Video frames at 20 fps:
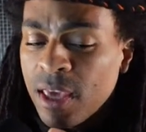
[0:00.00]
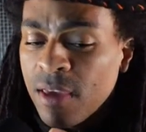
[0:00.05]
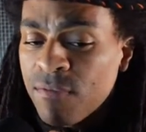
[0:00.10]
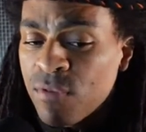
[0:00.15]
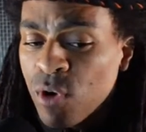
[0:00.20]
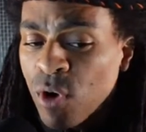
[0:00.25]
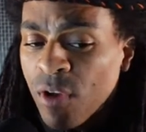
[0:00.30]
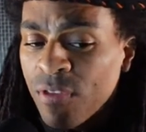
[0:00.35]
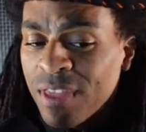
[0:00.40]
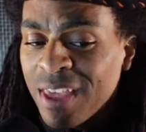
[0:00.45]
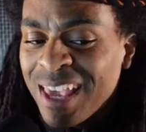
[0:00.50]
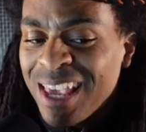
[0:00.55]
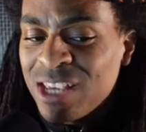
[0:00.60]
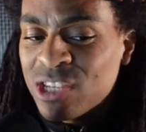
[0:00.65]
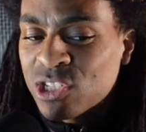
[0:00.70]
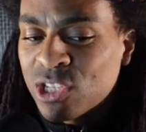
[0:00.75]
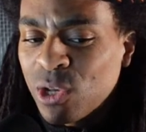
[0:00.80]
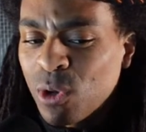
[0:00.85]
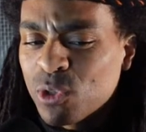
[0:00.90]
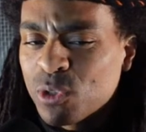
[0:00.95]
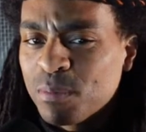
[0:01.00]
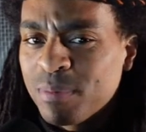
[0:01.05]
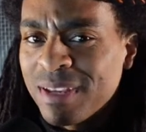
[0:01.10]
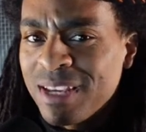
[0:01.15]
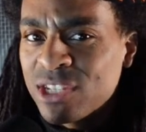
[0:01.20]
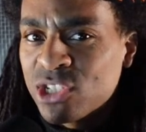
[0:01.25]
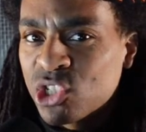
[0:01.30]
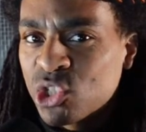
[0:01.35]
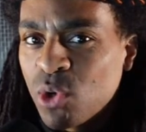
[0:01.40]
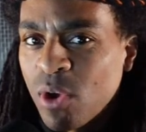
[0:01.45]
On the East Coast,
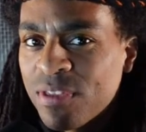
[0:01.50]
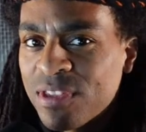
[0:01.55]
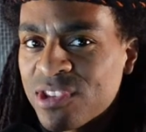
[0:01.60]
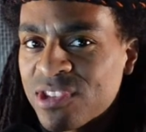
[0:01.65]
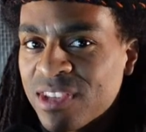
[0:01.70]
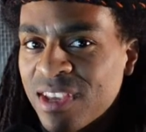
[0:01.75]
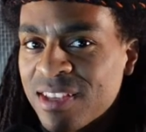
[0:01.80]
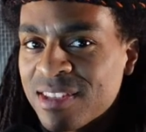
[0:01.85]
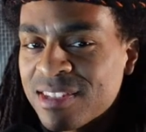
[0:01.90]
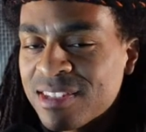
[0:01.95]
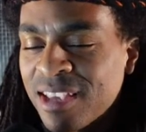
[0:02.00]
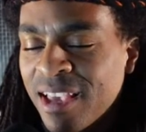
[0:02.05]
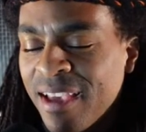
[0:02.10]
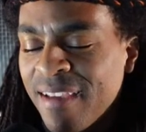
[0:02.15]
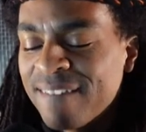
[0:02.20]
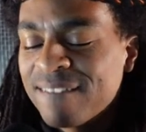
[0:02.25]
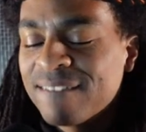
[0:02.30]
please enjoy the sunset.